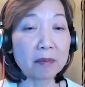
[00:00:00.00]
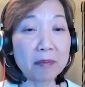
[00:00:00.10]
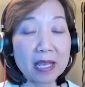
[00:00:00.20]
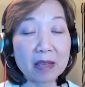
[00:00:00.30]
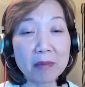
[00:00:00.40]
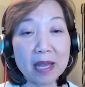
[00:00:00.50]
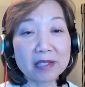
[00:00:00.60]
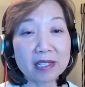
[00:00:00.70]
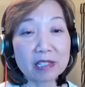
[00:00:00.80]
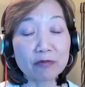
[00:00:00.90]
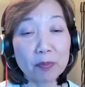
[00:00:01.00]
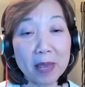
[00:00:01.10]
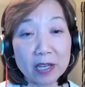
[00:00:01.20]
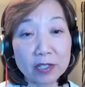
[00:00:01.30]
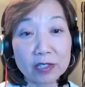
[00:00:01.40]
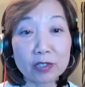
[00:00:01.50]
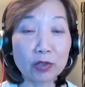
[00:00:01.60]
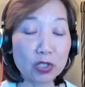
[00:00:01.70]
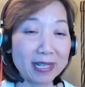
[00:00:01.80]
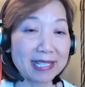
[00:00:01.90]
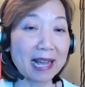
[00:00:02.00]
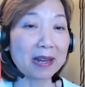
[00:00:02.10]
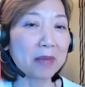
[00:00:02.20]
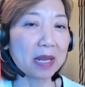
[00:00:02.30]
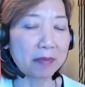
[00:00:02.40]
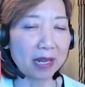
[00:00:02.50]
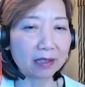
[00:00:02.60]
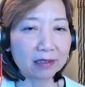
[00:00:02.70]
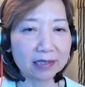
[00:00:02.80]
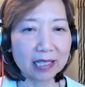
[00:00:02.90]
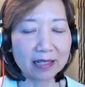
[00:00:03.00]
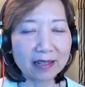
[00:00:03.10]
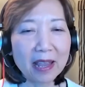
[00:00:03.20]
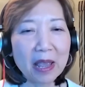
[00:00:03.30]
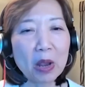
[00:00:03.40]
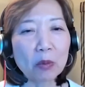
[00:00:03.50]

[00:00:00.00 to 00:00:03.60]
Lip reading: on making medicines for patients to address unmet medical need.